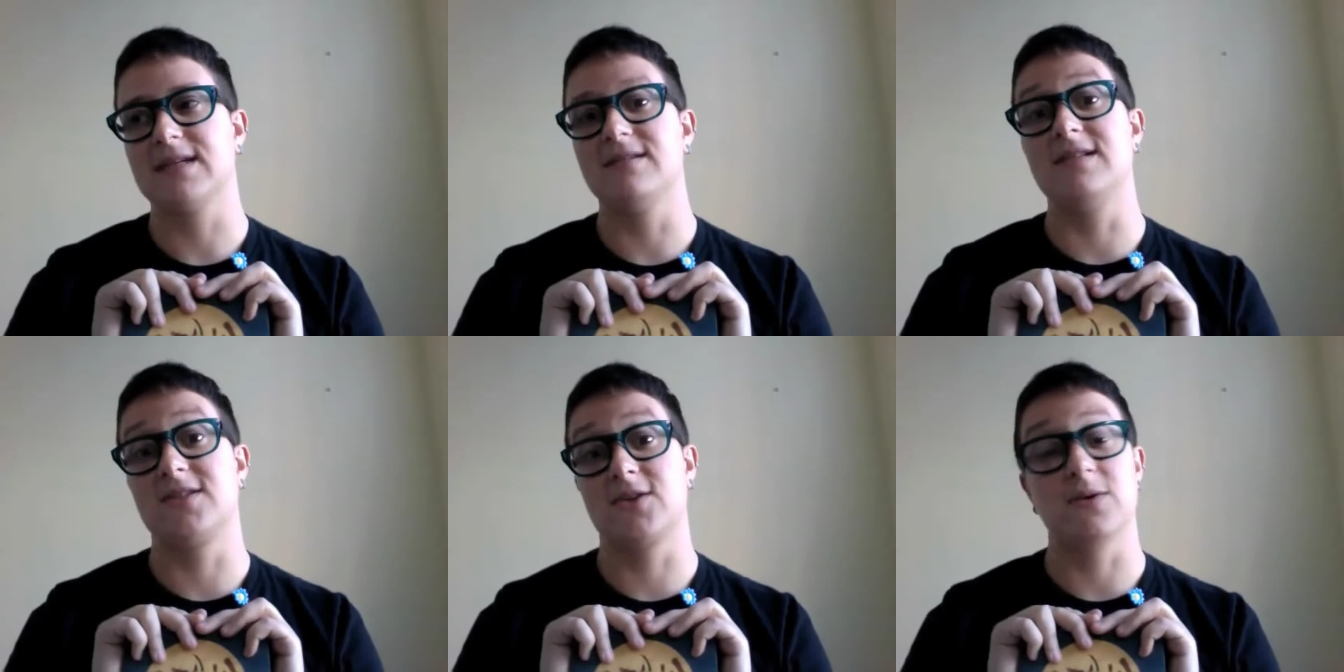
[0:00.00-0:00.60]

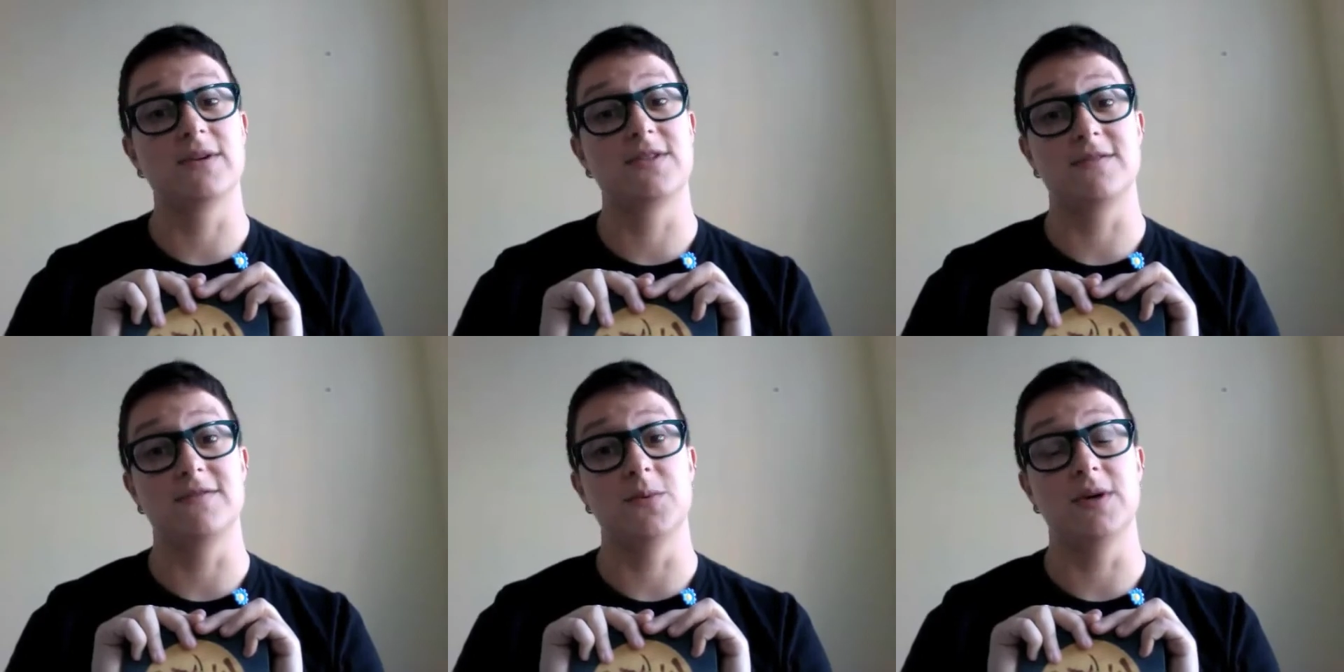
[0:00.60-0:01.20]
discourse,
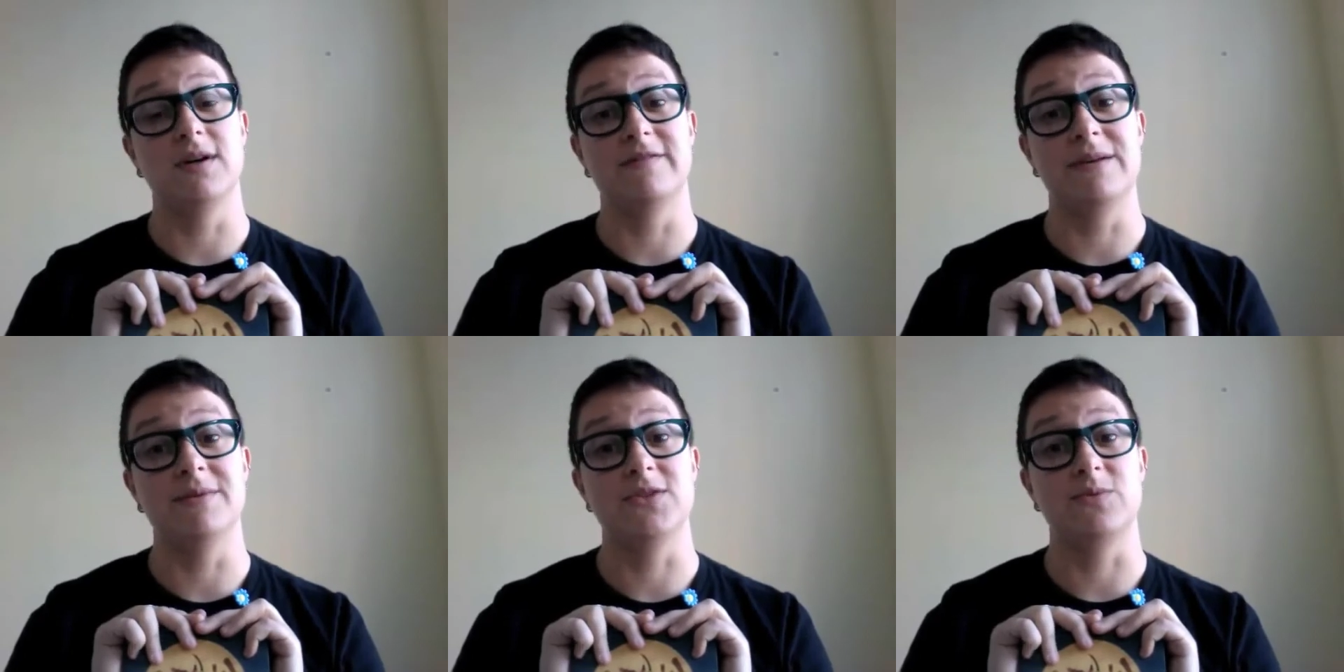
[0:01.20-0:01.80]
if you will,
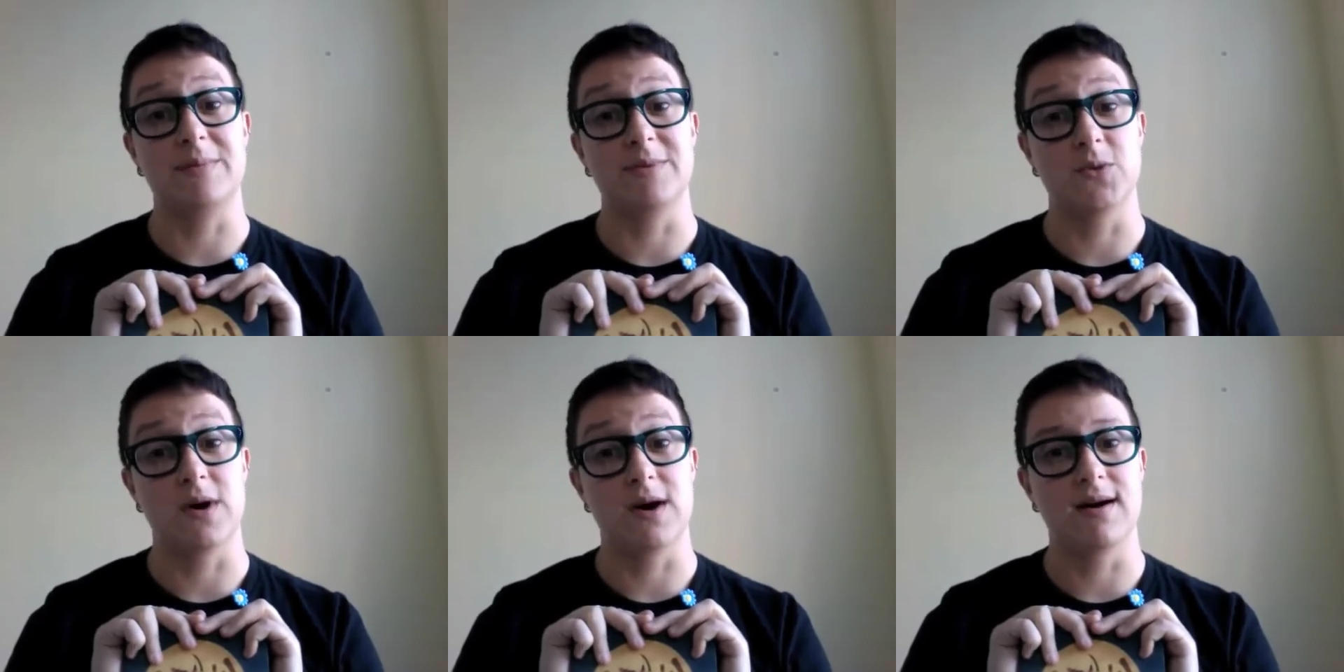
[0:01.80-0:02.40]
feminist
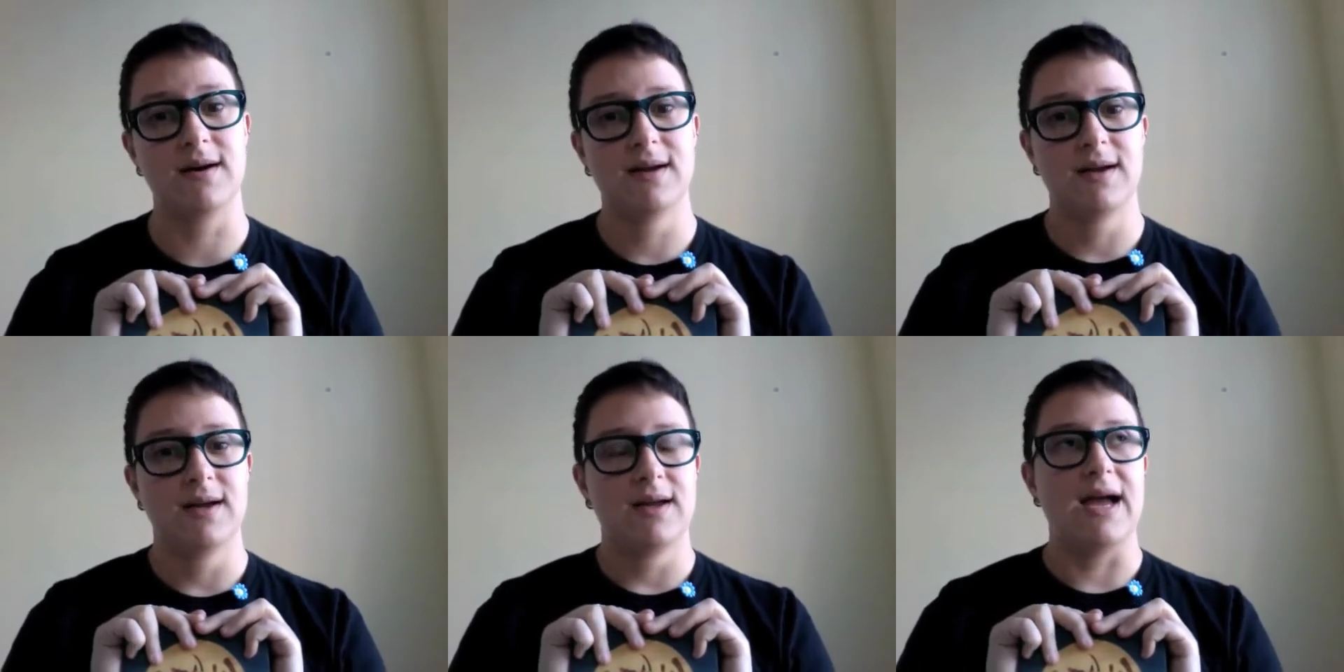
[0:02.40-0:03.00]
repertoire,
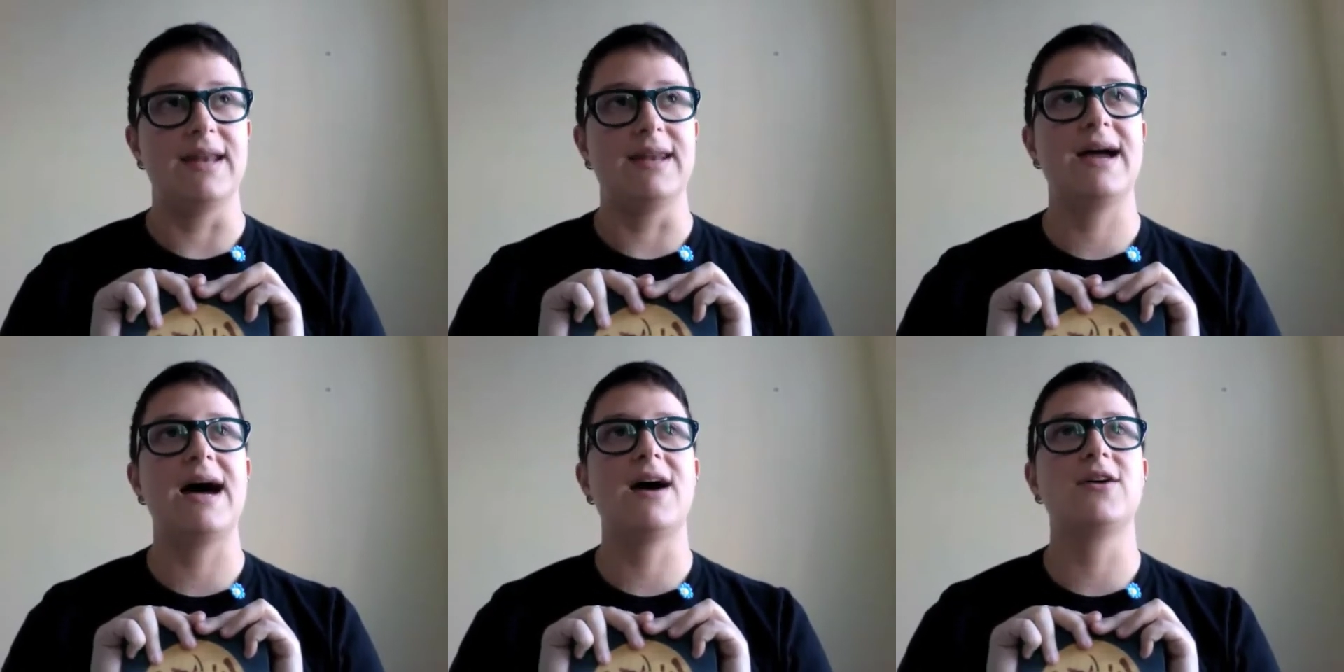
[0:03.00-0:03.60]
and
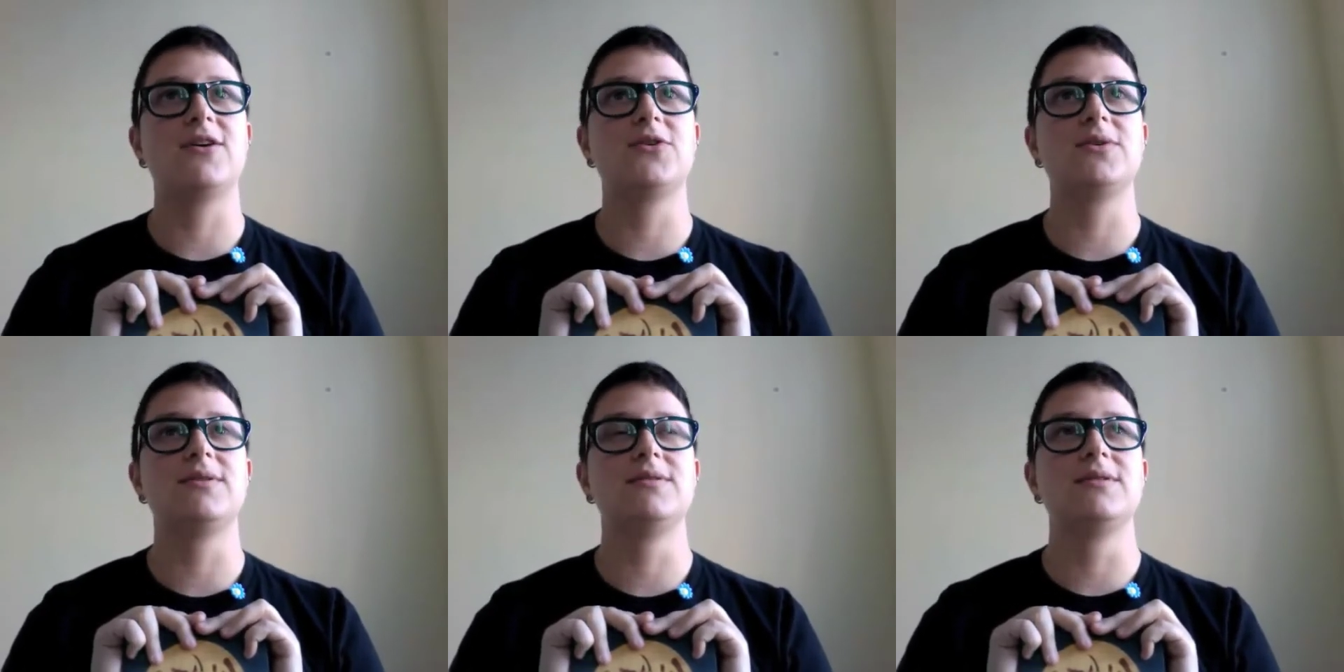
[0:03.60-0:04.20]

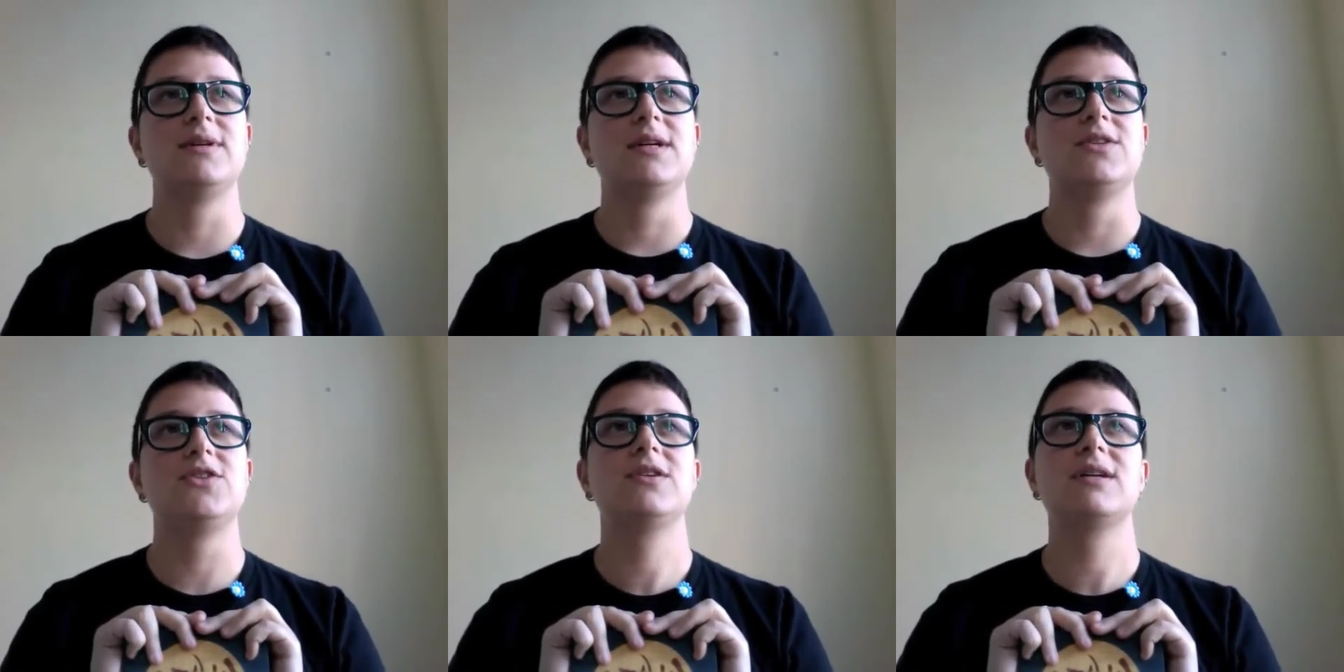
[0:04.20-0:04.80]
how certain